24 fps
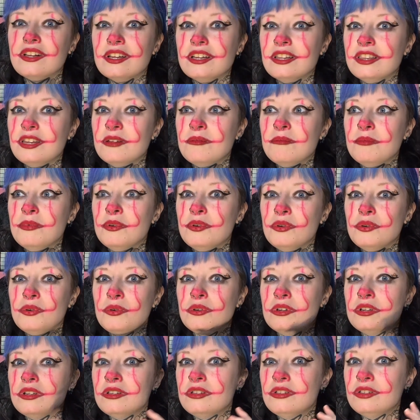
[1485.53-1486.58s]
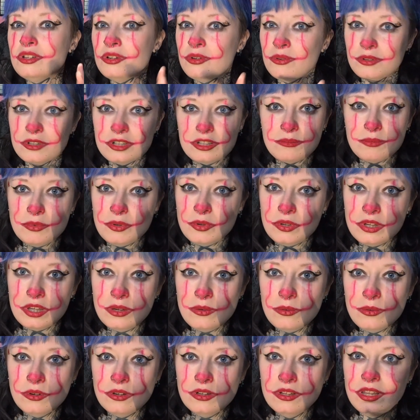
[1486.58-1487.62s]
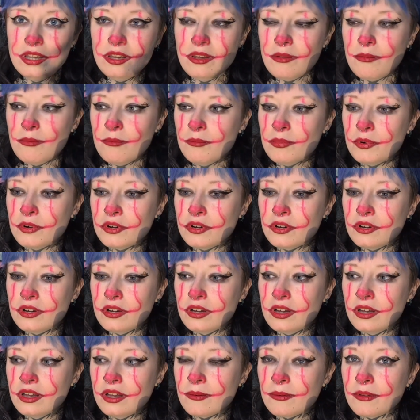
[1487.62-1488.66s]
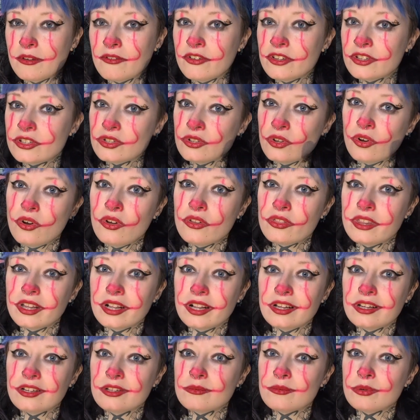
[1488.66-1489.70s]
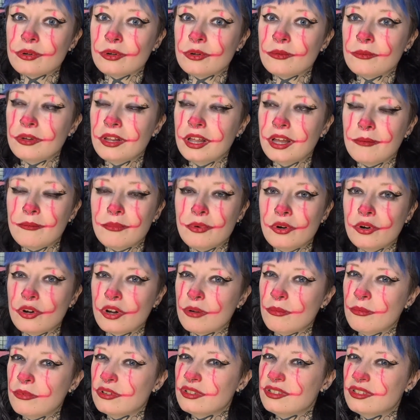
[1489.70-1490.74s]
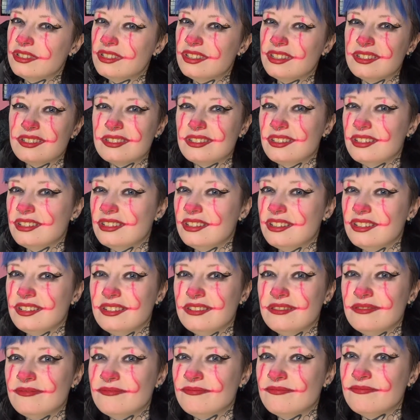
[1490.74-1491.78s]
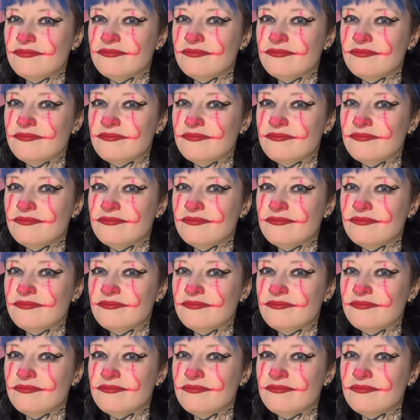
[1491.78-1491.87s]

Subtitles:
in the mood, do a spooky one. But if it's not, then it'll probably be like Pokemon, Disney,